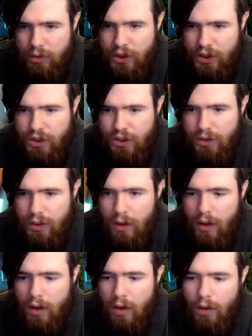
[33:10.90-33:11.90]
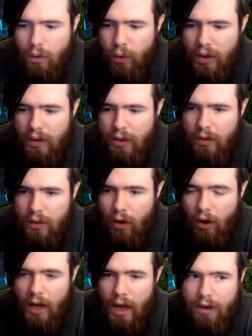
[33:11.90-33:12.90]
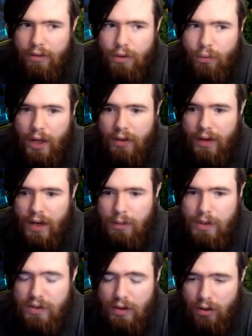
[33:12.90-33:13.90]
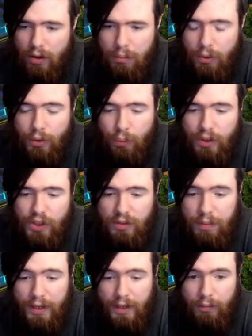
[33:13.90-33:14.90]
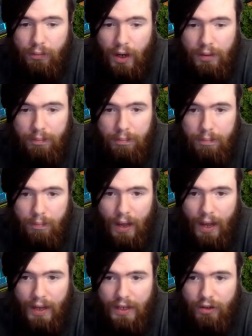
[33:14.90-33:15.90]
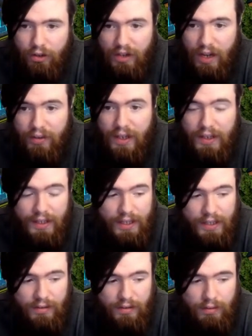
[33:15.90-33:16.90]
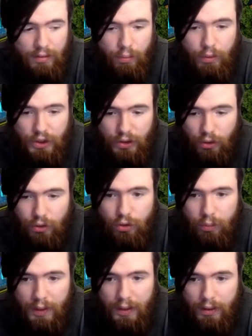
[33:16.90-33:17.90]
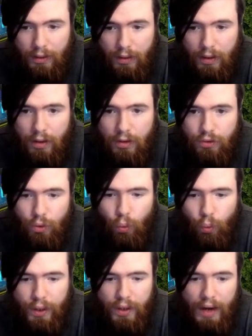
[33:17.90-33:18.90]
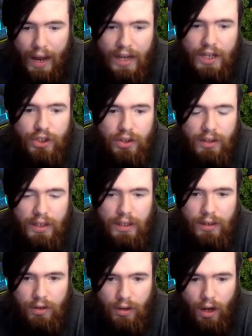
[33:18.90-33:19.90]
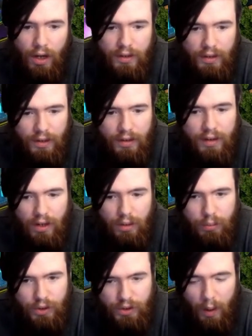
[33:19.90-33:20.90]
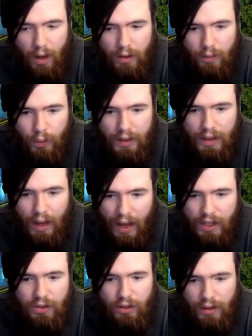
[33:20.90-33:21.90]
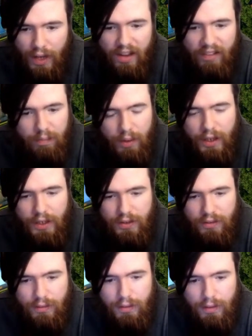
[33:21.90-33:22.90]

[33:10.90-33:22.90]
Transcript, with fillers: sheesh. We now have the Rite of Aramesir on board, which is big, right? Uh, he doesn't have any negates, which is also big. So we're actually not in a terrible spot. We actually have plays.